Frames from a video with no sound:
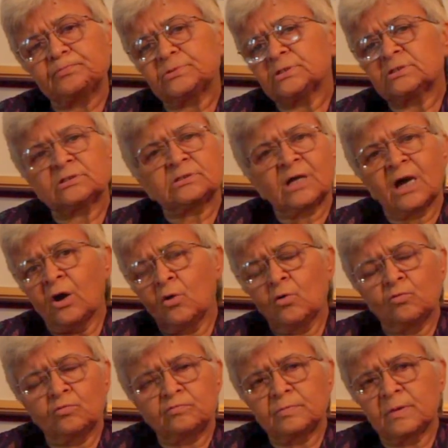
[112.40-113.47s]
this is
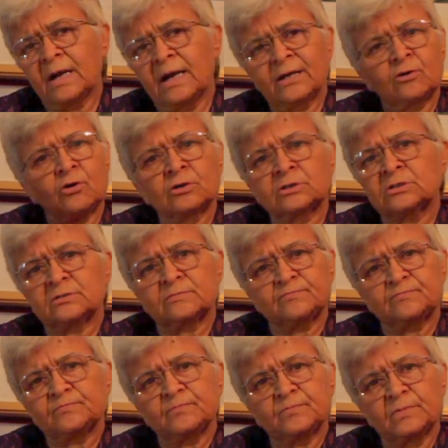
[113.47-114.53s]
how I got
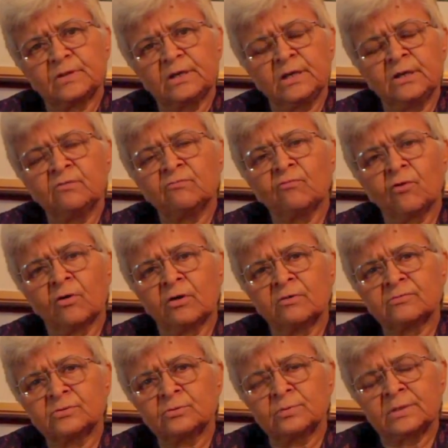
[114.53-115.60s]

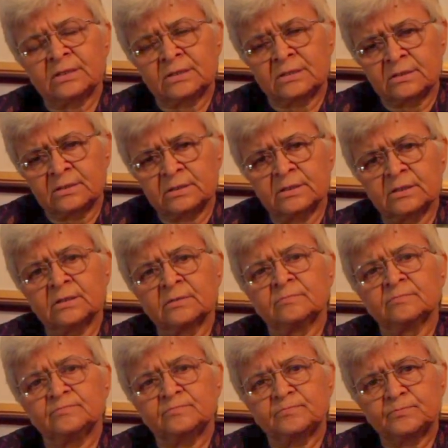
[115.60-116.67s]
involved with
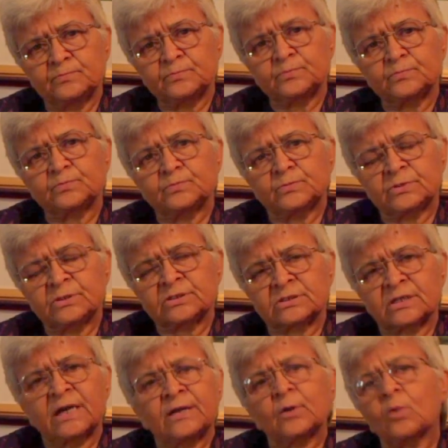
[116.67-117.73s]
this
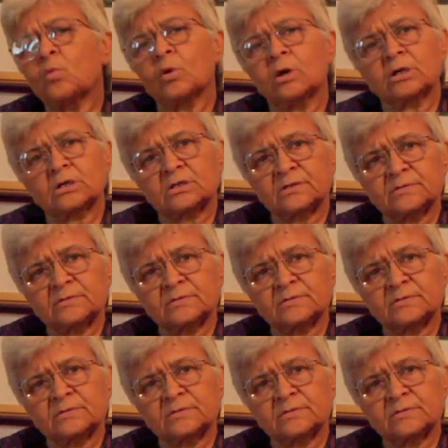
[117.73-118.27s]
kind of work.